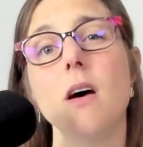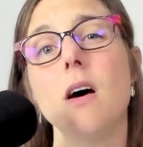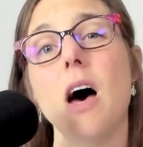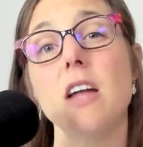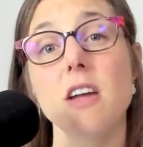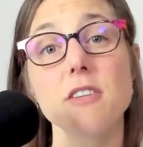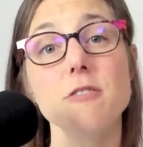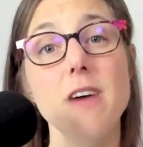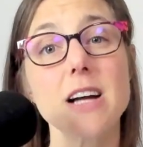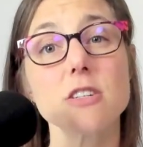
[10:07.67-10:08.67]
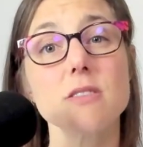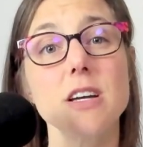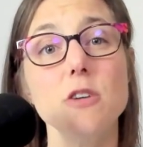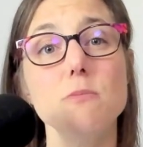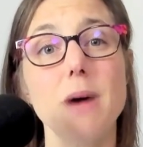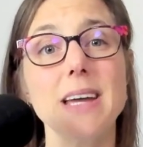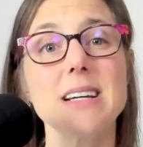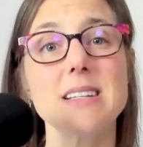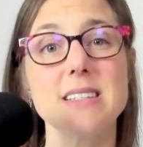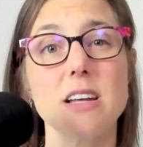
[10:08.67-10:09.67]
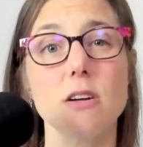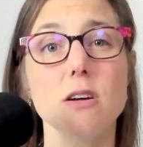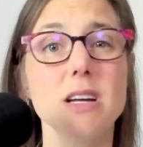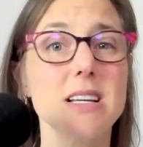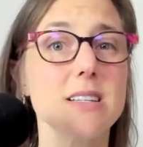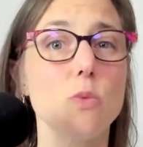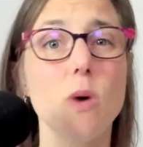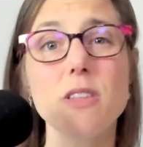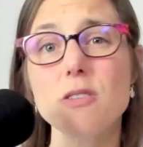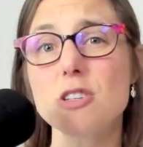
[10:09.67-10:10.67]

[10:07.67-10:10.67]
Another factor that you might consider is whether a